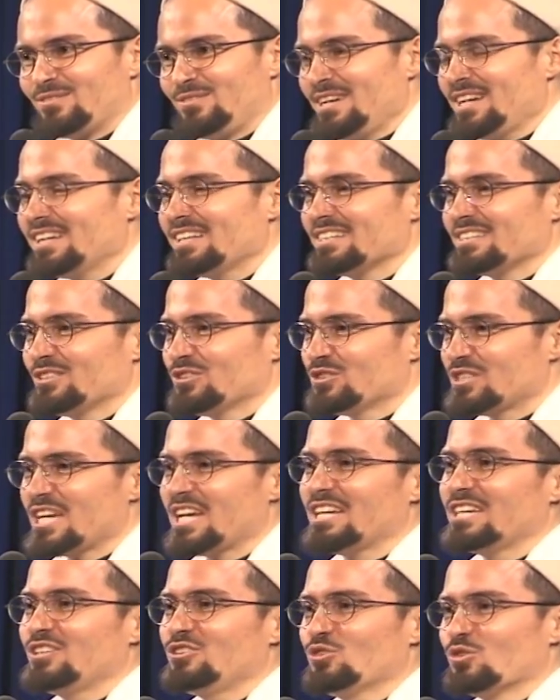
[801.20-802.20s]
really, you're
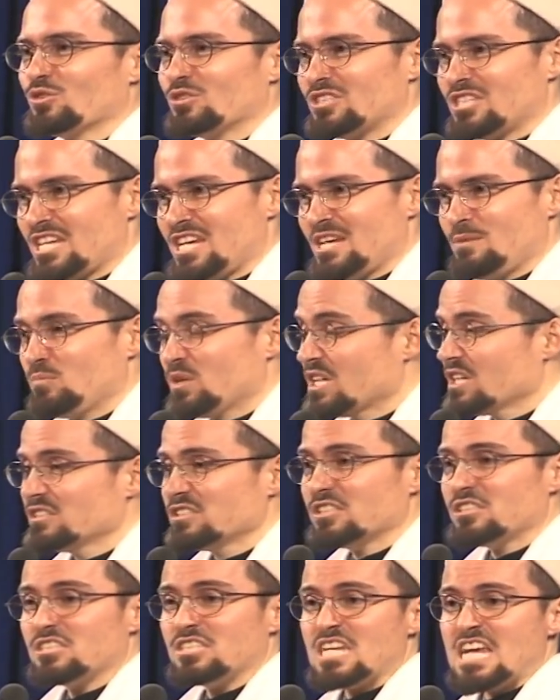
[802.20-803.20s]
taking your dean because
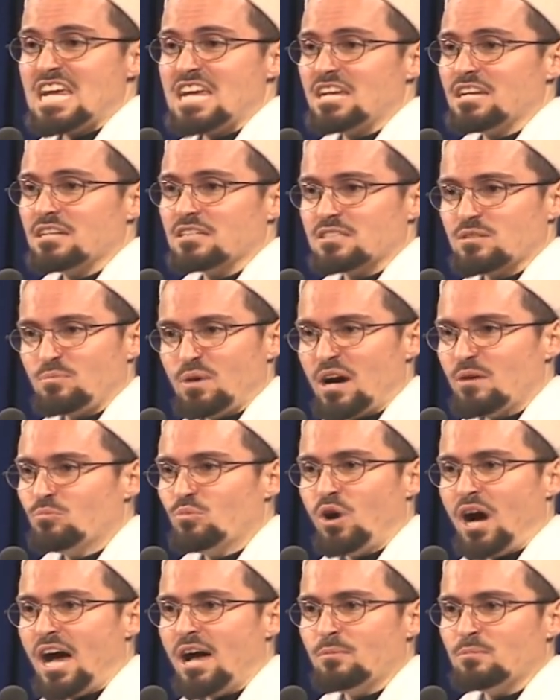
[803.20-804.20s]
it's dean, it's about
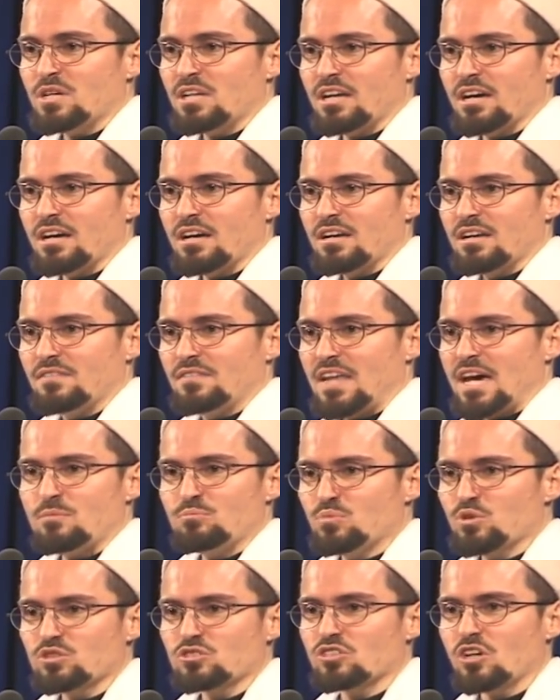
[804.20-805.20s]
muamala. That
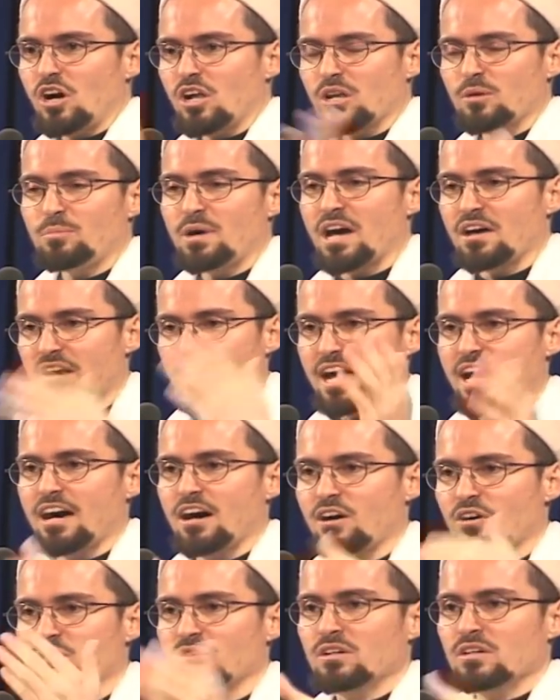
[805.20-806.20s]
book's all about
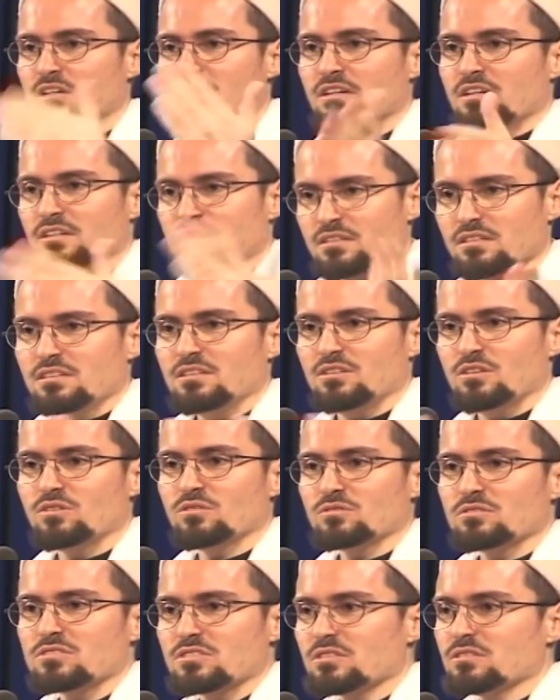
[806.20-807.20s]
how you
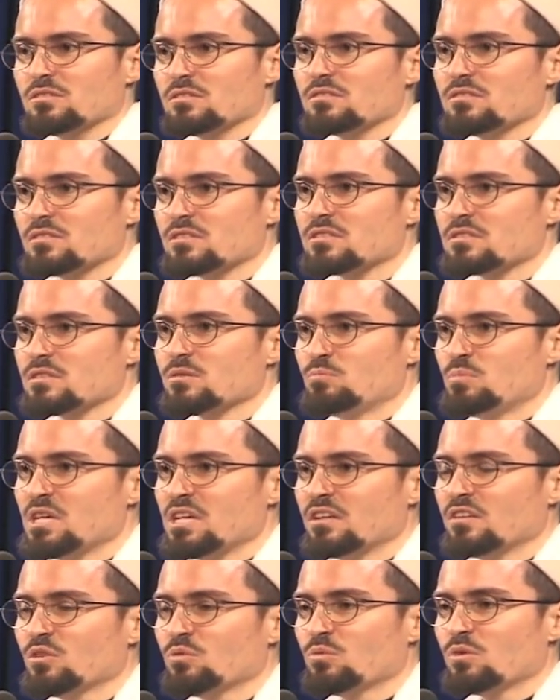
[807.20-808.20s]
know, to, to be
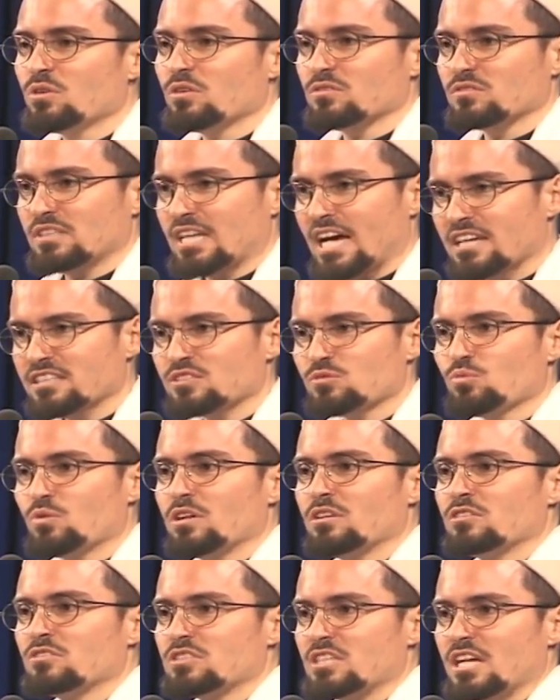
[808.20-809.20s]
in the world. That's where
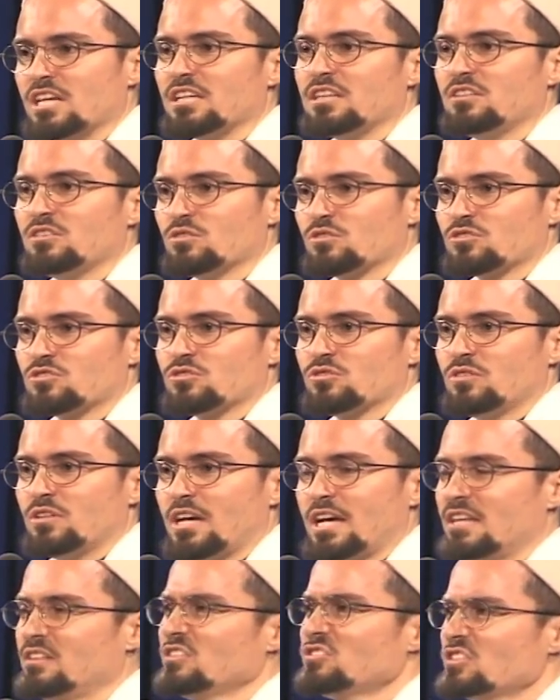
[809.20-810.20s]
you're taking your sunnah.
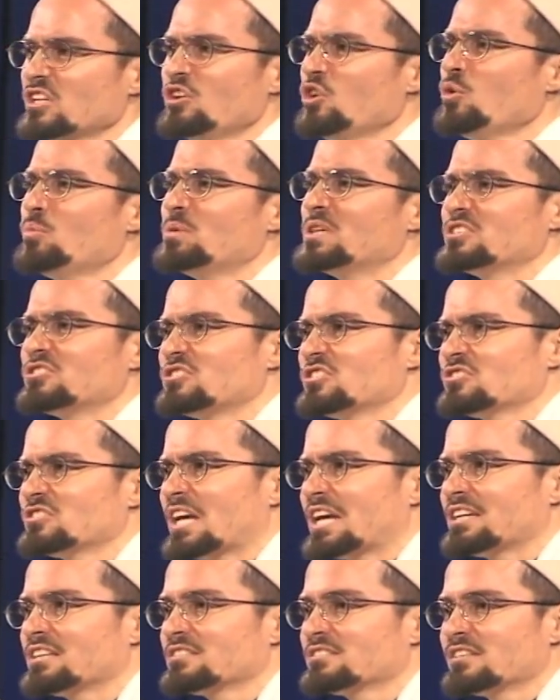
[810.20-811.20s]
And he said, no, but it's just
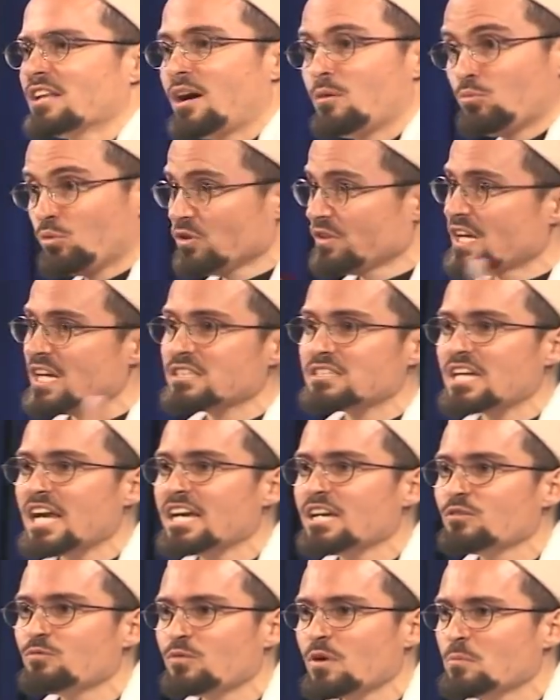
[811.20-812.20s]
like Islam. Well, then
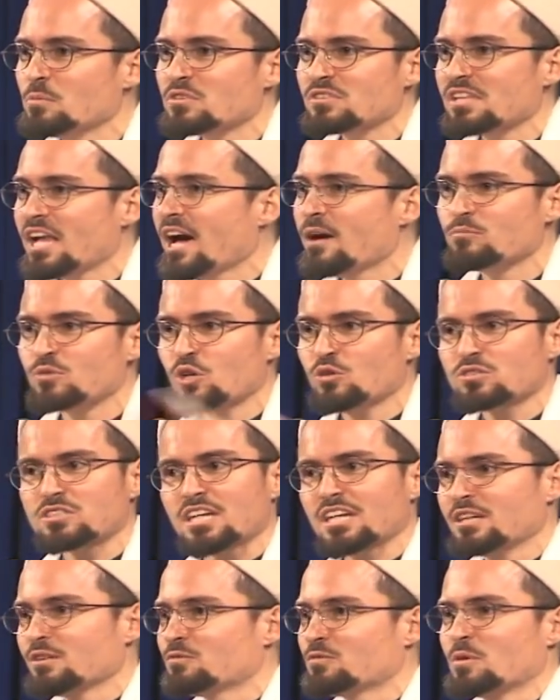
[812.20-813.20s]
take it from Islam. Don't
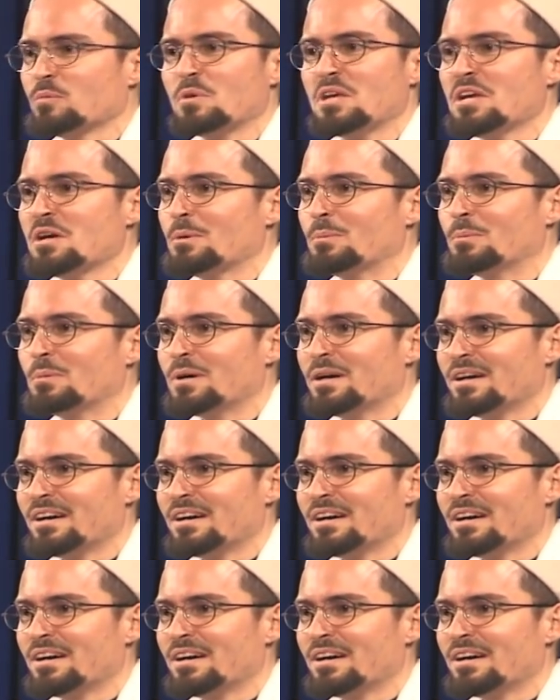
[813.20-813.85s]
take it from him.